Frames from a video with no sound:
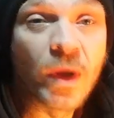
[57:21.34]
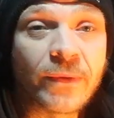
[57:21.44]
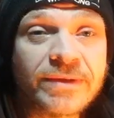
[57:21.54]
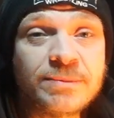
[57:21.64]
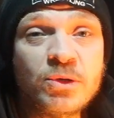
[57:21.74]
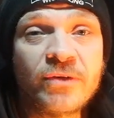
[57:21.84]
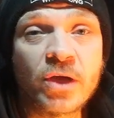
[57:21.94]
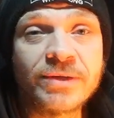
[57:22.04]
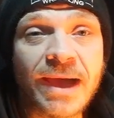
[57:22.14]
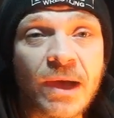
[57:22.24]
we're going to move
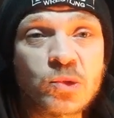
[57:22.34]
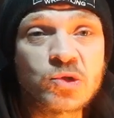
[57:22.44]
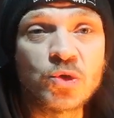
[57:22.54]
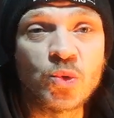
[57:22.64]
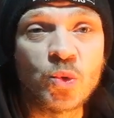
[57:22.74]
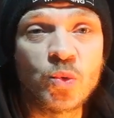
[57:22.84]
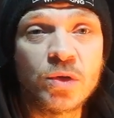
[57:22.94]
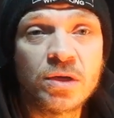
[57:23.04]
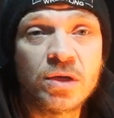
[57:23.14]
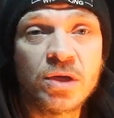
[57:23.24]
on now
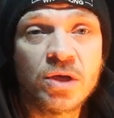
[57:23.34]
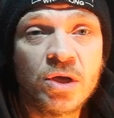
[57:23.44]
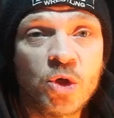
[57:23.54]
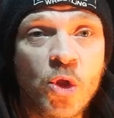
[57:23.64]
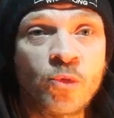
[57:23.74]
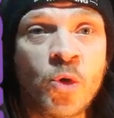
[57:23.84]
to the